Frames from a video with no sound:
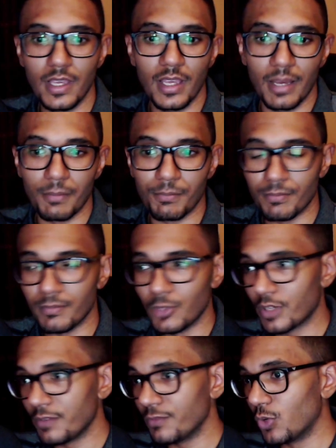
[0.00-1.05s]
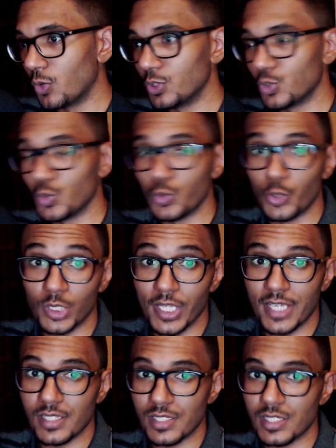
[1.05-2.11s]
I'm looking forward to
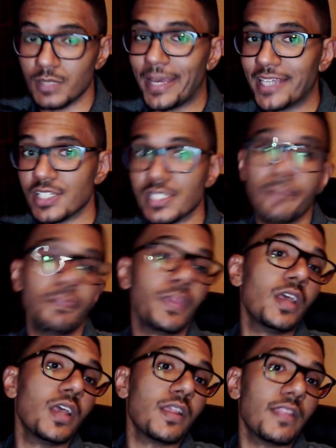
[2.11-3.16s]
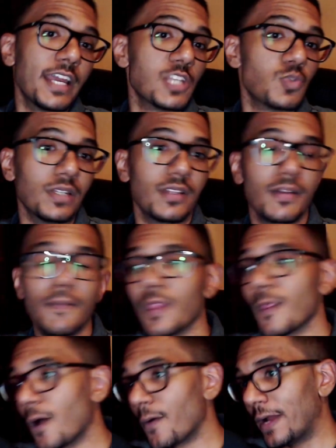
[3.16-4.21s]
utilize this in matches. That is one.
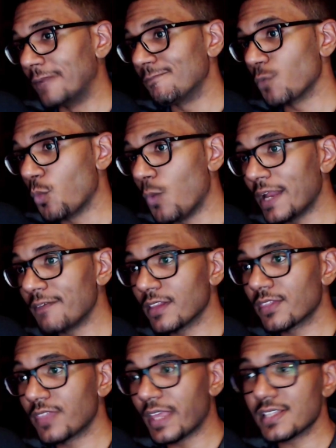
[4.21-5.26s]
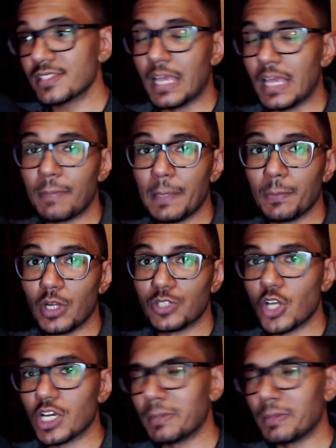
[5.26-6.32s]
All right, one of the things that people are
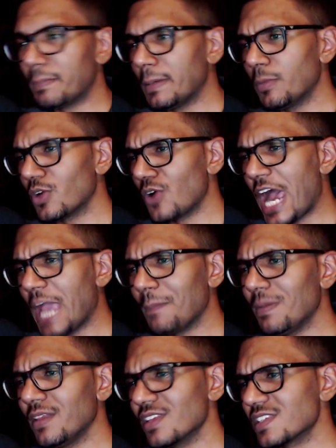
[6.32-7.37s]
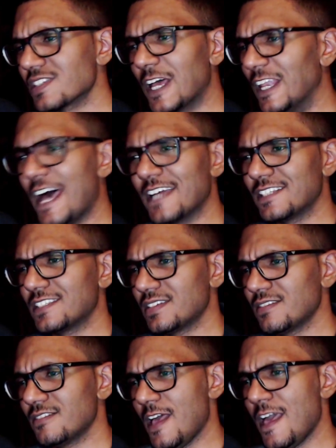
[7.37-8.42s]
talking about, people are hyping this a lot,
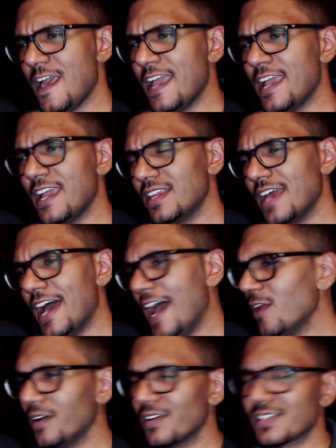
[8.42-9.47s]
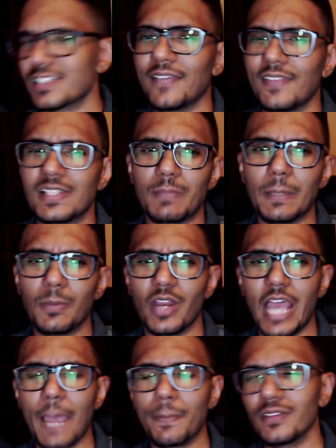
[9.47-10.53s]
and I don't understand this. People
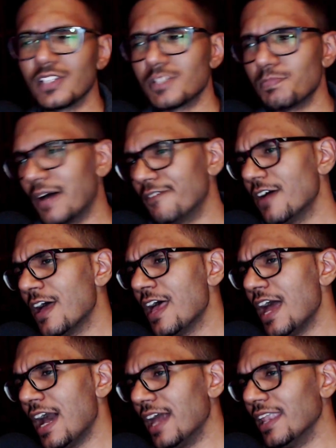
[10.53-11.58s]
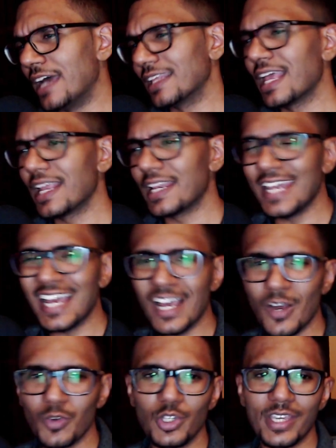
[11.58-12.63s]
are hyping this buff a lot.
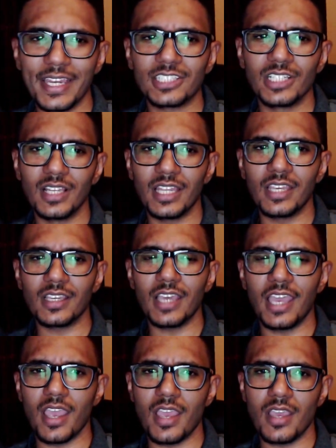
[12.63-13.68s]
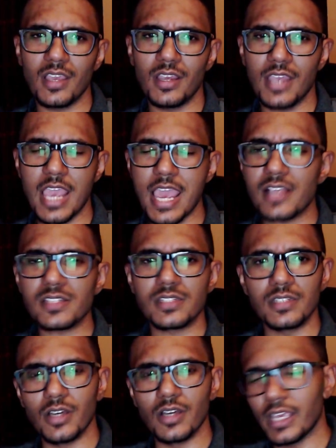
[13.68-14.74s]
Now you can actually link a EX,
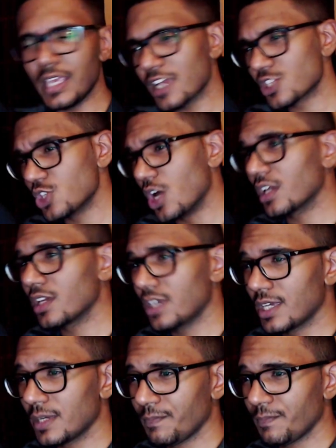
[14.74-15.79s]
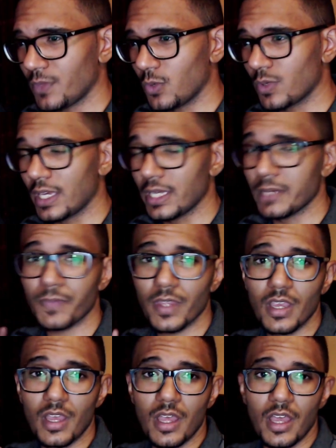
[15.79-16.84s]
EX donkey kick, okay,
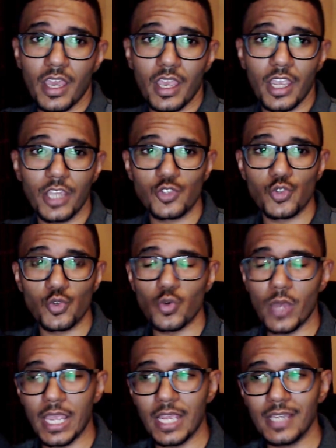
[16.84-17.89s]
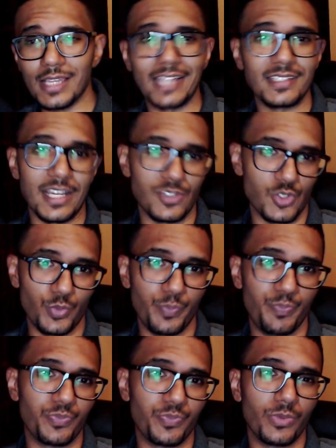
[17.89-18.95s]
into a light Tatsu.
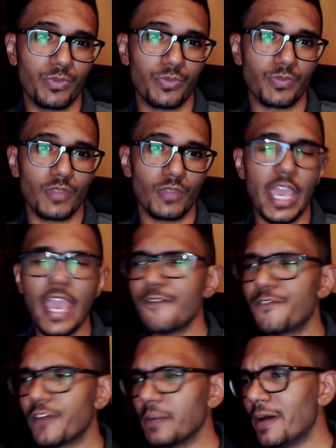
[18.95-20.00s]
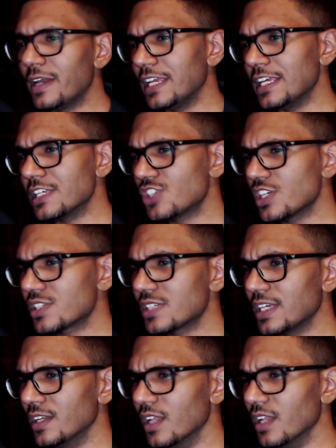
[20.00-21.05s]
Everybody is just
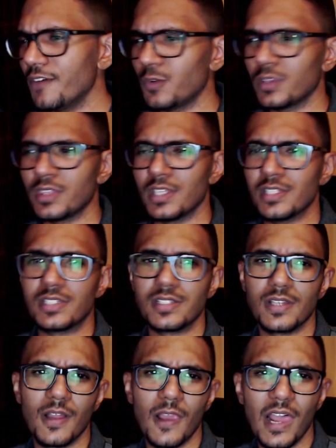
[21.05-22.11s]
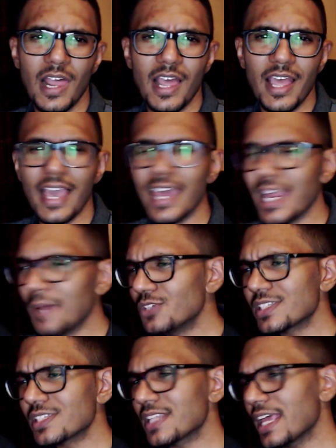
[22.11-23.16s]
in love with this. And I'm
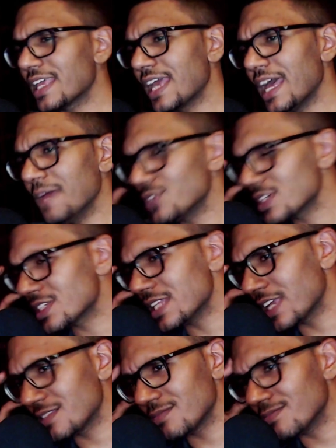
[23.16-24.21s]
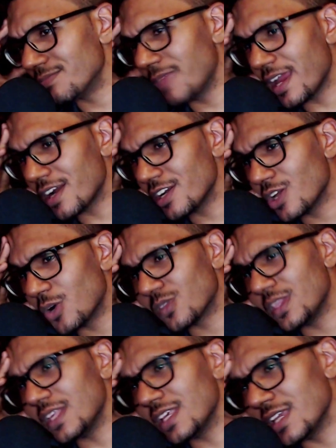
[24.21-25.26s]
just like, I'm just like there, you know,
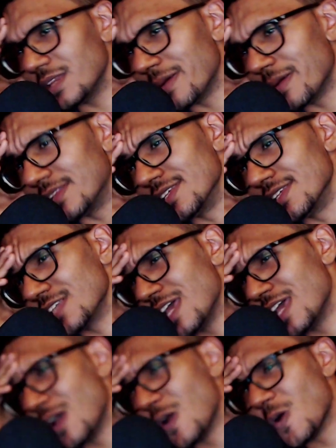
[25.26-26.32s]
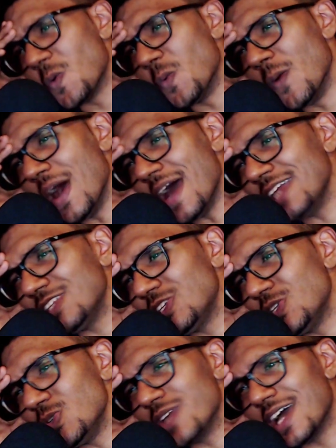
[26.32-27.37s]
thinking about this. Why
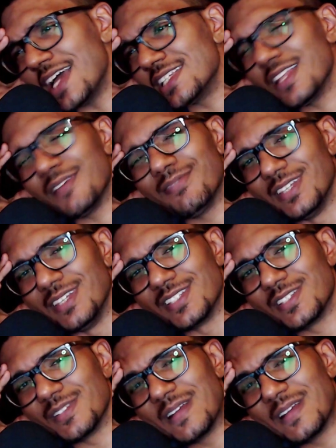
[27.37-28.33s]
do you guys love this?